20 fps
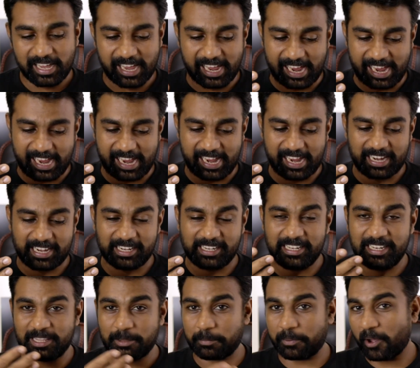And
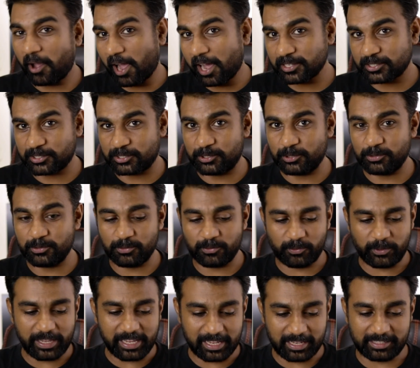in the past 2
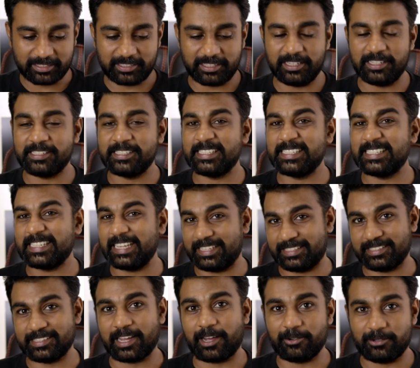weeks, it's
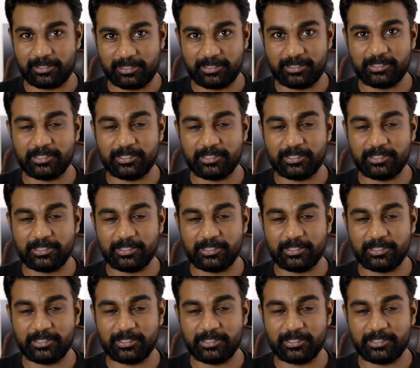6,000.